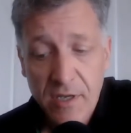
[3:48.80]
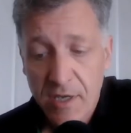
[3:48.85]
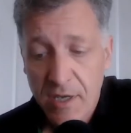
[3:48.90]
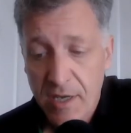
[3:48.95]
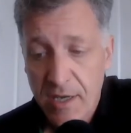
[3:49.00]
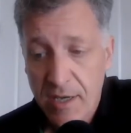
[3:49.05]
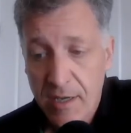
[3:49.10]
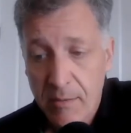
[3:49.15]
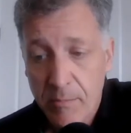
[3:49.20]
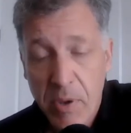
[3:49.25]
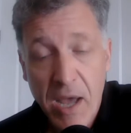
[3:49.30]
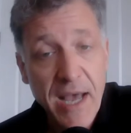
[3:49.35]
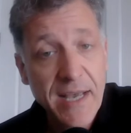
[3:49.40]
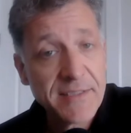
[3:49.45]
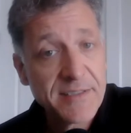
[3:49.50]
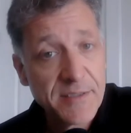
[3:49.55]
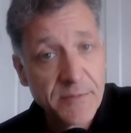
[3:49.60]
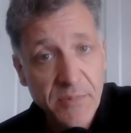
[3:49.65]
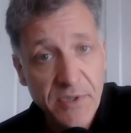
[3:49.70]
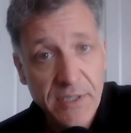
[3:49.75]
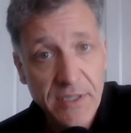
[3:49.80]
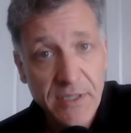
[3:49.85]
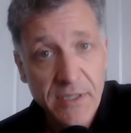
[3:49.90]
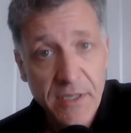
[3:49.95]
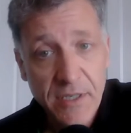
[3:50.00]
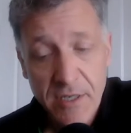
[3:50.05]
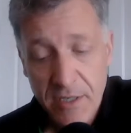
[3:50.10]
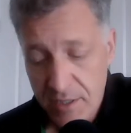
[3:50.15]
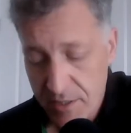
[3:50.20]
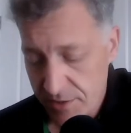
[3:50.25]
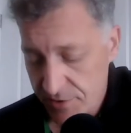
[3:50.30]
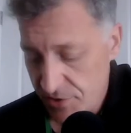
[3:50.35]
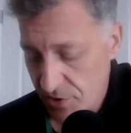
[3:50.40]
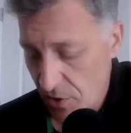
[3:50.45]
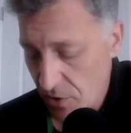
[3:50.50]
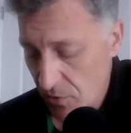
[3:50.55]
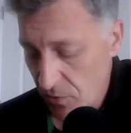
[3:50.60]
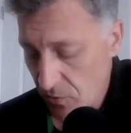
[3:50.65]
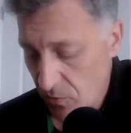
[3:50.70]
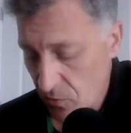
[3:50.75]
Uh, possibly.
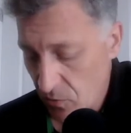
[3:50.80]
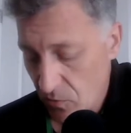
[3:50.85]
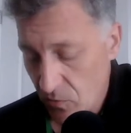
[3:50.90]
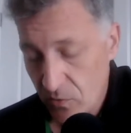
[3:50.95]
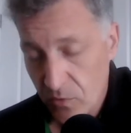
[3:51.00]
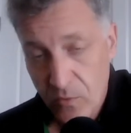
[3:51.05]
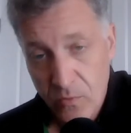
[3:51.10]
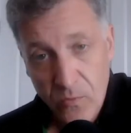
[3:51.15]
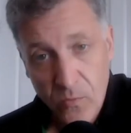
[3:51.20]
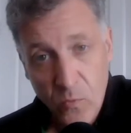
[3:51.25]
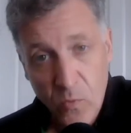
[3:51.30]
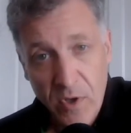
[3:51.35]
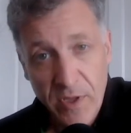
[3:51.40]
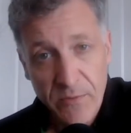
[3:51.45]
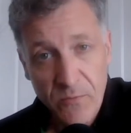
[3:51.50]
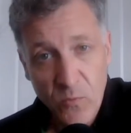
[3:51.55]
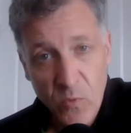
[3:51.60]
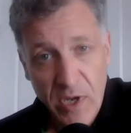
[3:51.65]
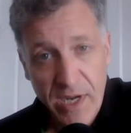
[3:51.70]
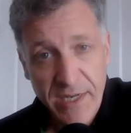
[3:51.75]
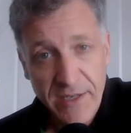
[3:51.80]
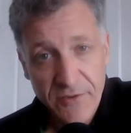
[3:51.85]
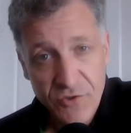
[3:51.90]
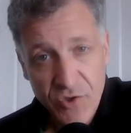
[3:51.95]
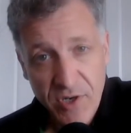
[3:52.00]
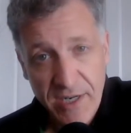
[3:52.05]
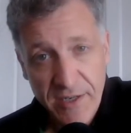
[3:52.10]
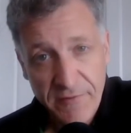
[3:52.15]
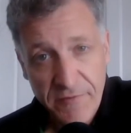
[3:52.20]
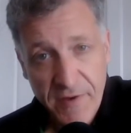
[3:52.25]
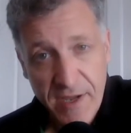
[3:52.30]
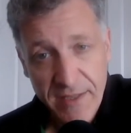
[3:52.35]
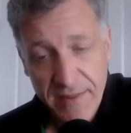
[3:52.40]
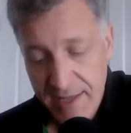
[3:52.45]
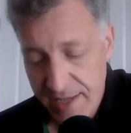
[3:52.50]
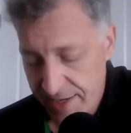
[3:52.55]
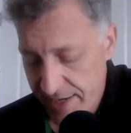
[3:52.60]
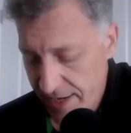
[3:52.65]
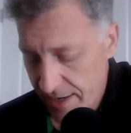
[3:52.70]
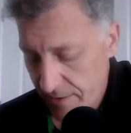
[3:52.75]
So, one way to try to find
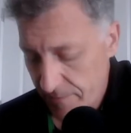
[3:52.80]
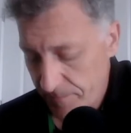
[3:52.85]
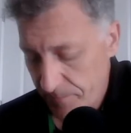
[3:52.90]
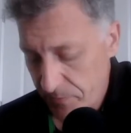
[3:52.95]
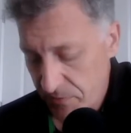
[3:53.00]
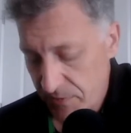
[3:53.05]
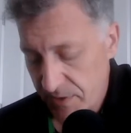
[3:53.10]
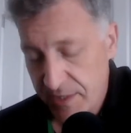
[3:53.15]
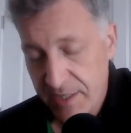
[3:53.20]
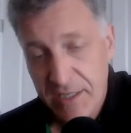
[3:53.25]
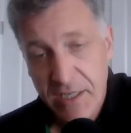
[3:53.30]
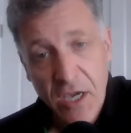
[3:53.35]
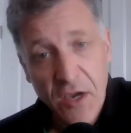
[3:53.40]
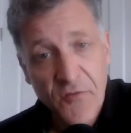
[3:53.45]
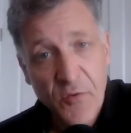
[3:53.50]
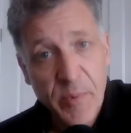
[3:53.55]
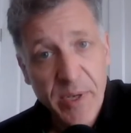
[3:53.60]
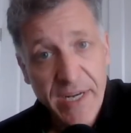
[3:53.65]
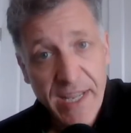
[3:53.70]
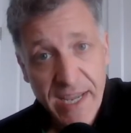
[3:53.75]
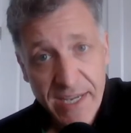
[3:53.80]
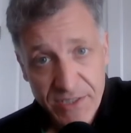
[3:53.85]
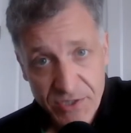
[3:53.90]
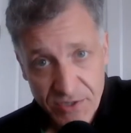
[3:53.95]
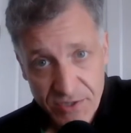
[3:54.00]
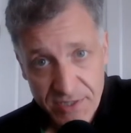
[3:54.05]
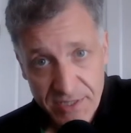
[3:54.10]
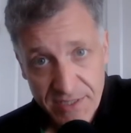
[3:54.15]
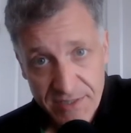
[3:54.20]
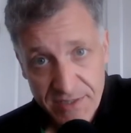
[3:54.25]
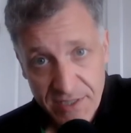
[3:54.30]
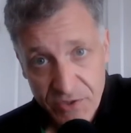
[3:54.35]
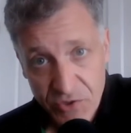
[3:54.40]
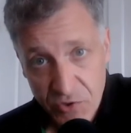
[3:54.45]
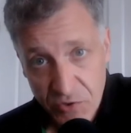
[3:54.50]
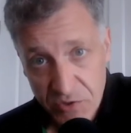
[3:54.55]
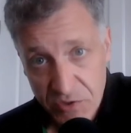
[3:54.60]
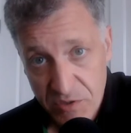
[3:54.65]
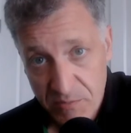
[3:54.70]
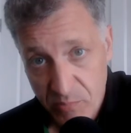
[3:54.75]
that out the government agencies that
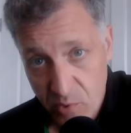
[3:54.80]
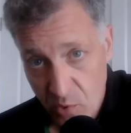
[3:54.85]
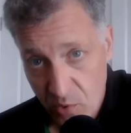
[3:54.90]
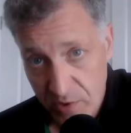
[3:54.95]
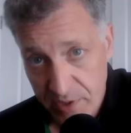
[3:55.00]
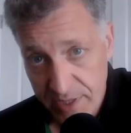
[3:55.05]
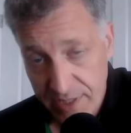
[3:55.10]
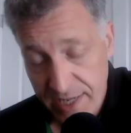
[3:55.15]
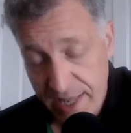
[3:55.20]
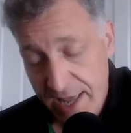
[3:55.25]
you're supporting.